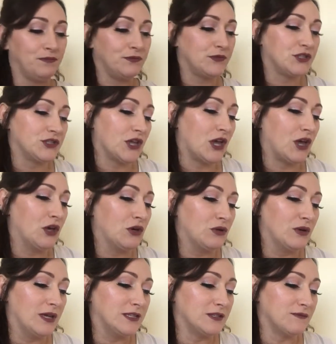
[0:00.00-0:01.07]

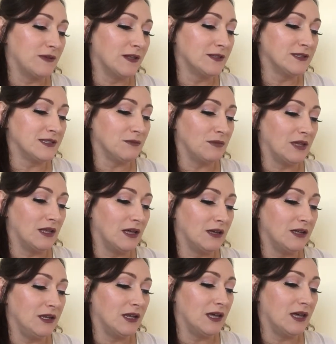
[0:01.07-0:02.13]
So it's a felt tip
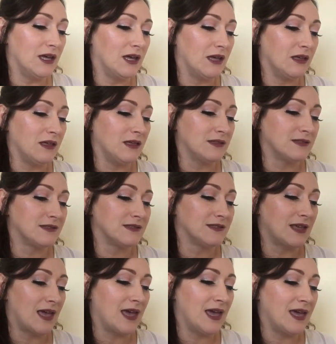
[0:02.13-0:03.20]
liner. It
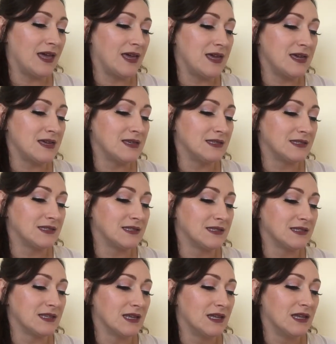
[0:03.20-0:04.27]

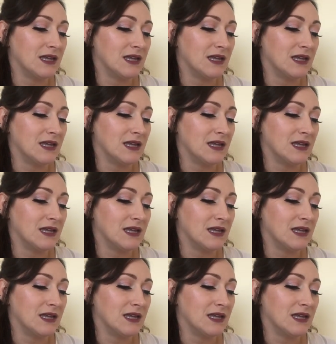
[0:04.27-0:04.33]
says